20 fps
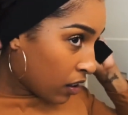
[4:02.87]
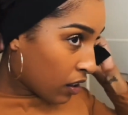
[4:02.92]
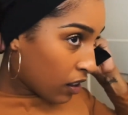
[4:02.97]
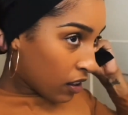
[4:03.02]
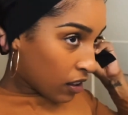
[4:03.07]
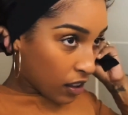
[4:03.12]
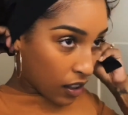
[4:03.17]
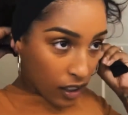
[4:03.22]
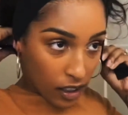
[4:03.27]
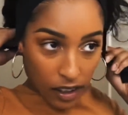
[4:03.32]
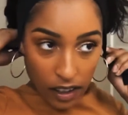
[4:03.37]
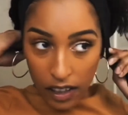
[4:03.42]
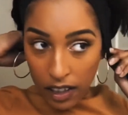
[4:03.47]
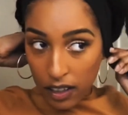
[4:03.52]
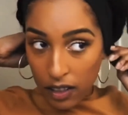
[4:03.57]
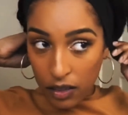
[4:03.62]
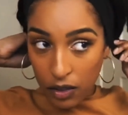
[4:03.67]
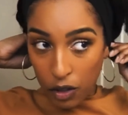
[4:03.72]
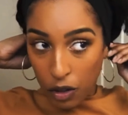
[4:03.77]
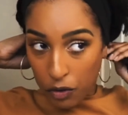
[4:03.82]
like this
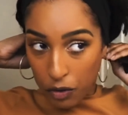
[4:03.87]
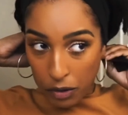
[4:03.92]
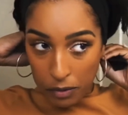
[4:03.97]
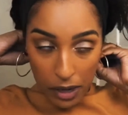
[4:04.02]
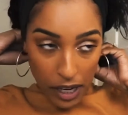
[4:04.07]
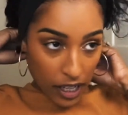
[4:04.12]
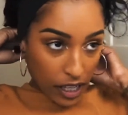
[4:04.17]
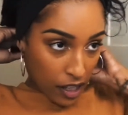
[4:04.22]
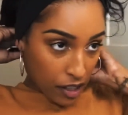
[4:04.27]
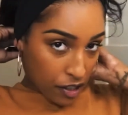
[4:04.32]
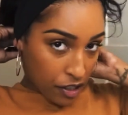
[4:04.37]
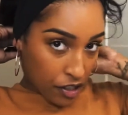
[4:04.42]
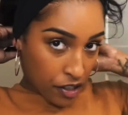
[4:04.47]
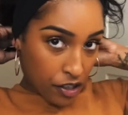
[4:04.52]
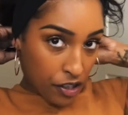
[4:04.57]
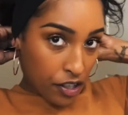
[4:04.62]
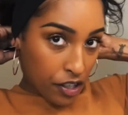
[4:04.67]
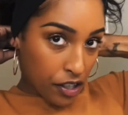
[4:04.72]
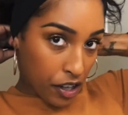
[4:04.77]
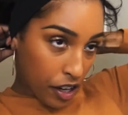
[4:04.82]
over my ears to
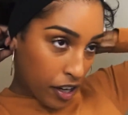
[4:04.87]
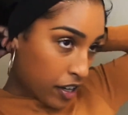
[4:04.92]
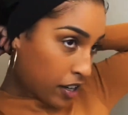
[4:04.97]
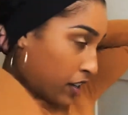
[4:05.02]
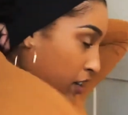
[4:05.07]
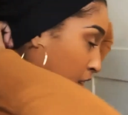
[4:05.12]
start.